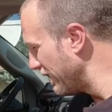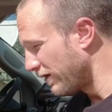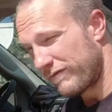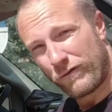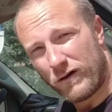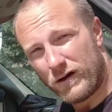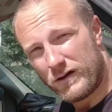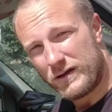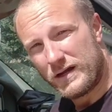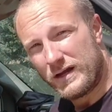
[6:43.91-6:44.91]

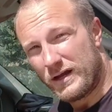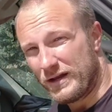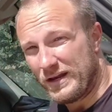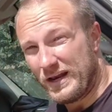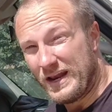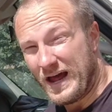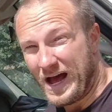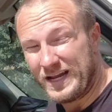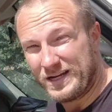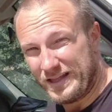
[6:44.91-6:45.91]
Overall,
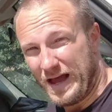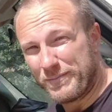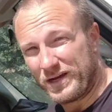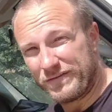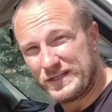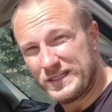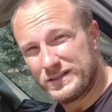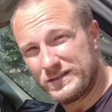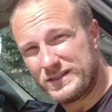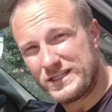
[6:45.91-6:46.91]
not that big of a
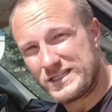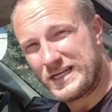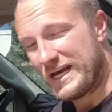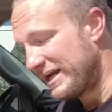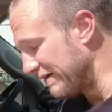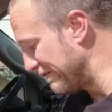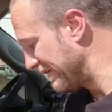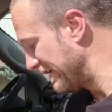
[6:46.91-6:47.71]
deal to save